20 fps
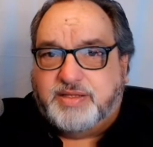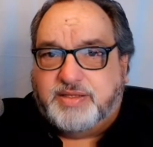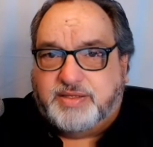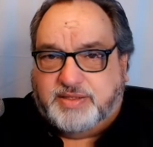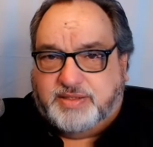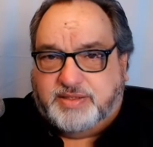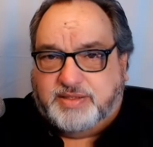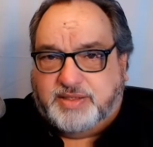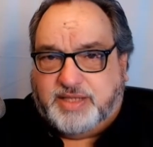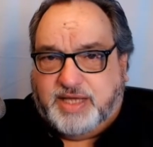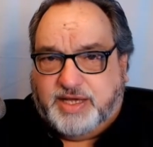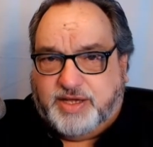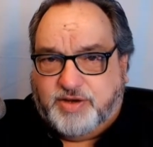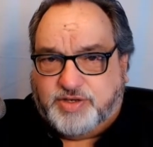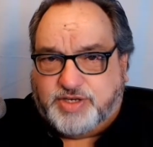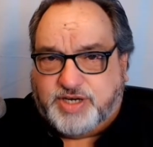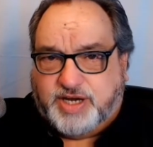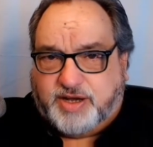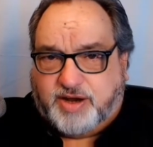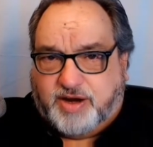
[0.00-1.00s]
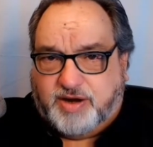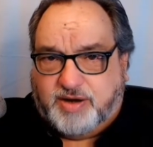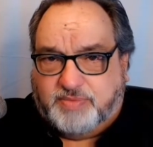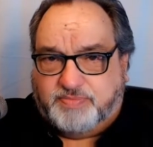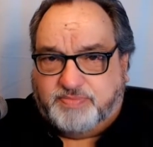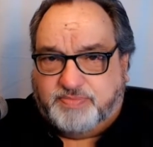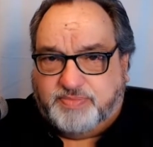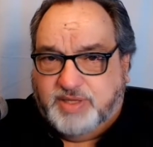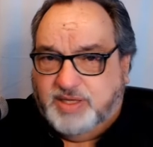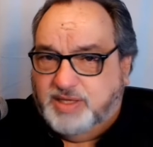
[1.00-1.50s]
Thank you, Shankar.
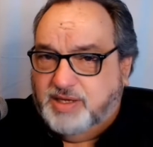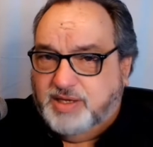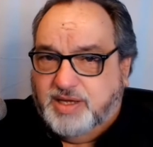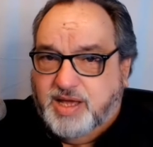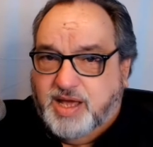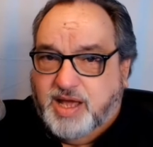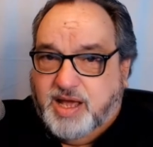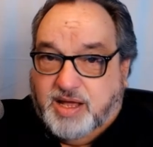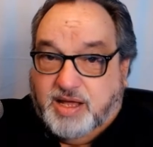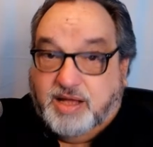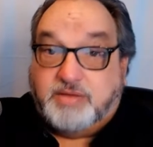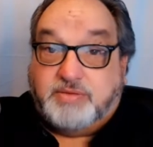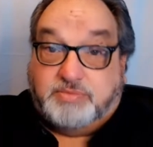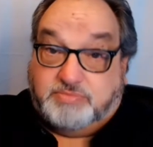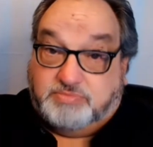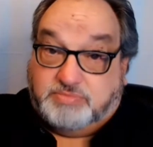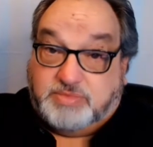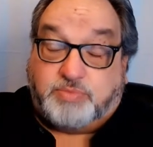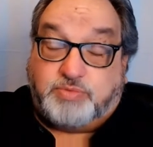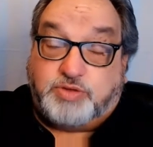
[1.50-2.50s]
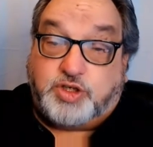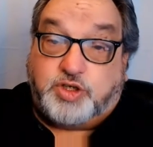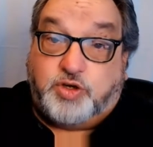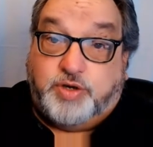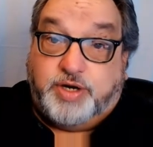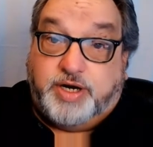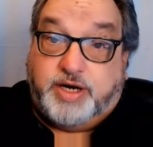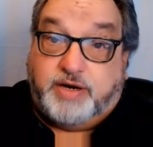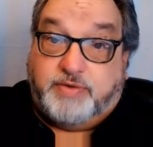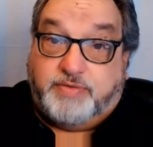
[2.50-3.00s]
That was a good
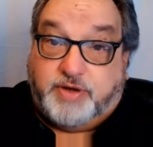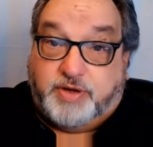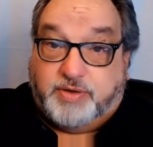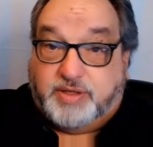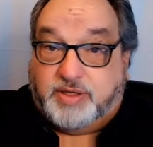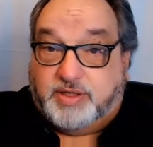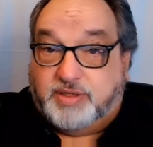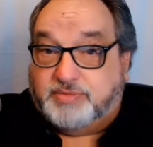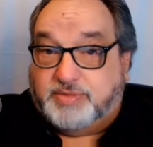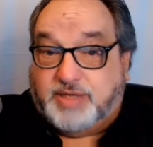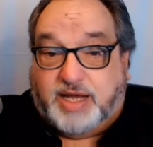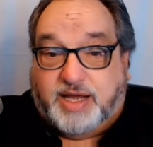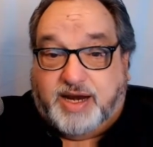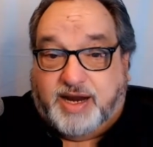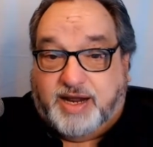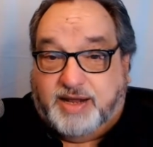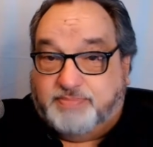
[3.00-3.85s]
interview, and I,